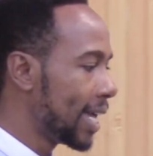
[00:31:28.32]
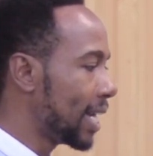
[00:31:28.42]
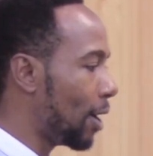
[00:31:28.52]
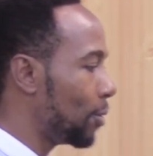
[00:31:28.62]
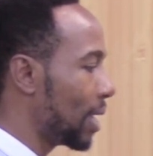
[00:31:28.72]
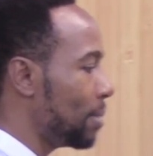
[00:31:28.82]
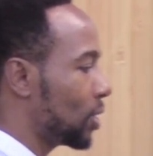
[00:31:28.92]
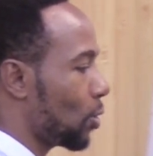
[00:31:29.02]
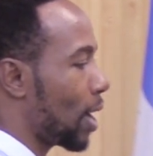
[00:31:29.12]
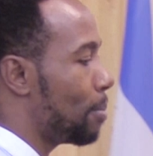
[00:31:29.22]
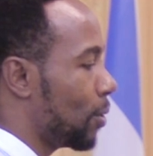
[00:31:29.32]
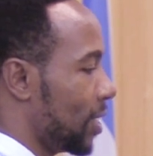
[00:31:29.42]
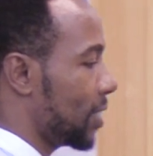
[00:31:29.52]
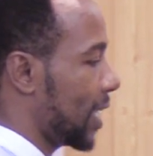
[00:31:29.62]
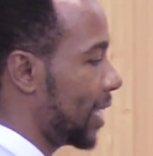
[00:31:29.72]
Now, let me talk
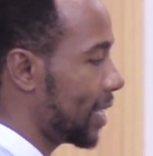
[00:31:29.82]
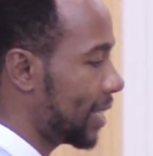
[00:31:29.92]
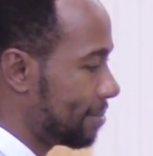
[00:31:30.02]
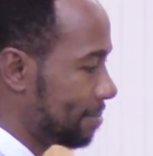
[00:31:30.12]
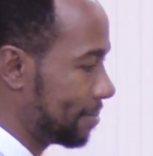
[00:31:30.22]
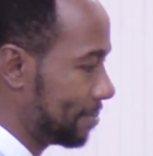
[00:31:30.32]
about this healing.